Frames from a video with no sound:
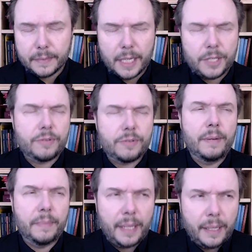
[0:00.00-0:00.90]

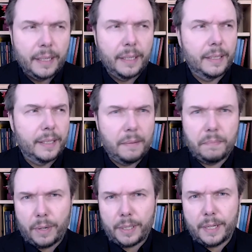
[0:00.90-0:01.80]
extremely
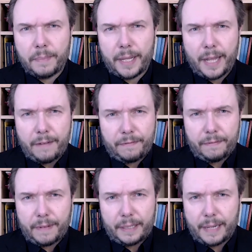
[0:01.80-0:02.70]
important in my life
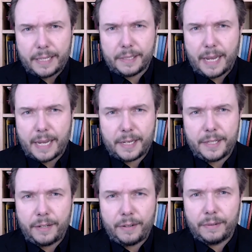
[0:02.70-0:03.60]
and has has
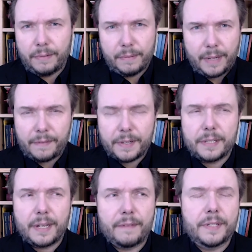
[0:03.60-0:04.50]
continued ever
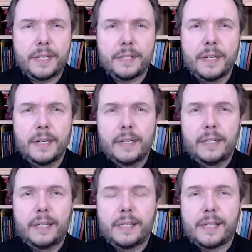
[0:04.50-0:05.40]
ever since is